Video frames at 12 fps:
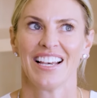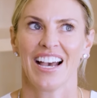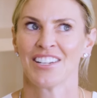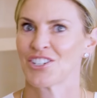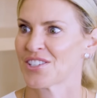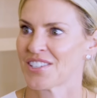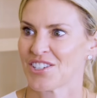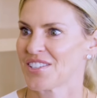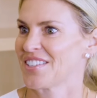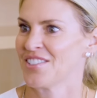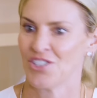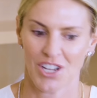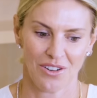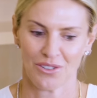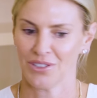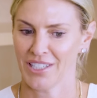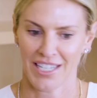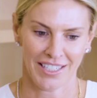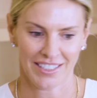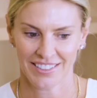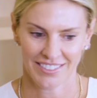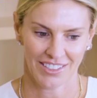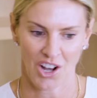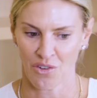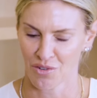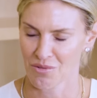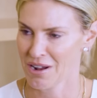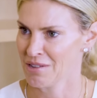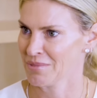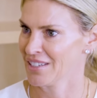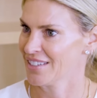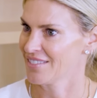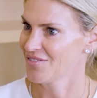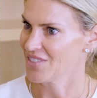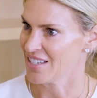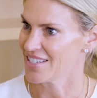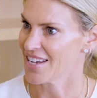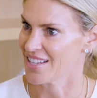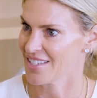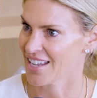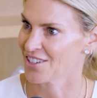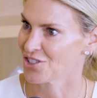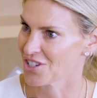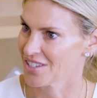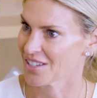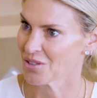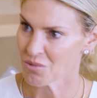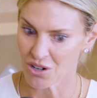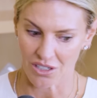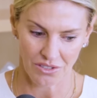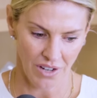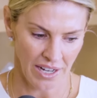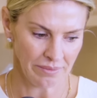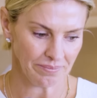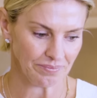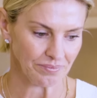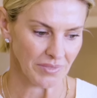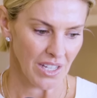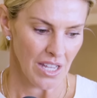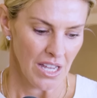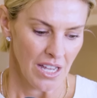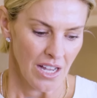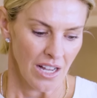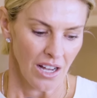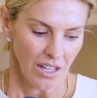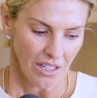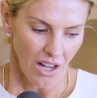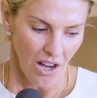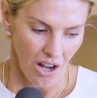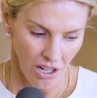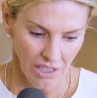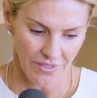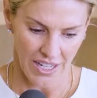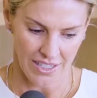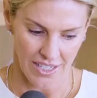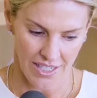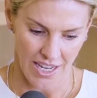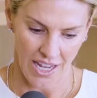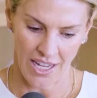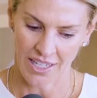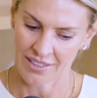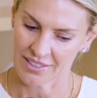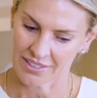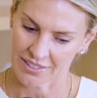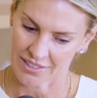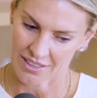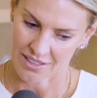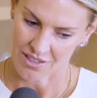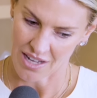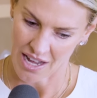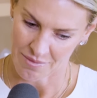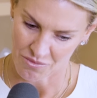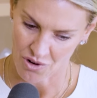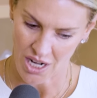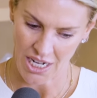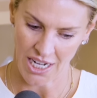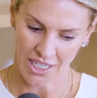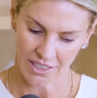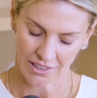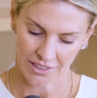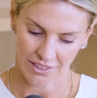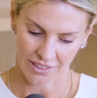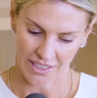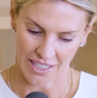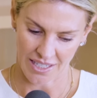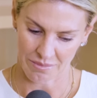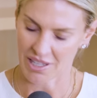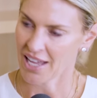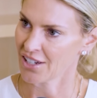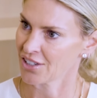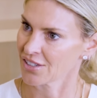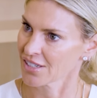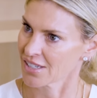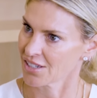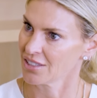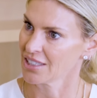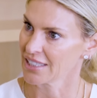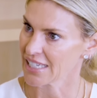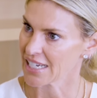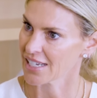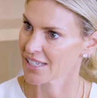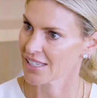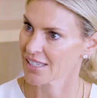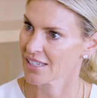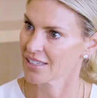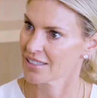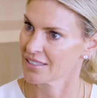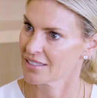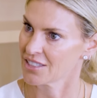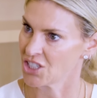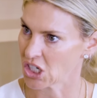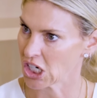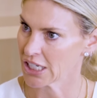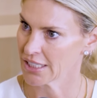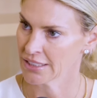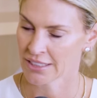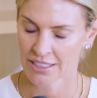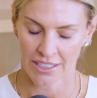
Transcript: and just just general like overwhelm and intense energies in the world. Right. All of that to say, I'm running and the bladder still leaks urine,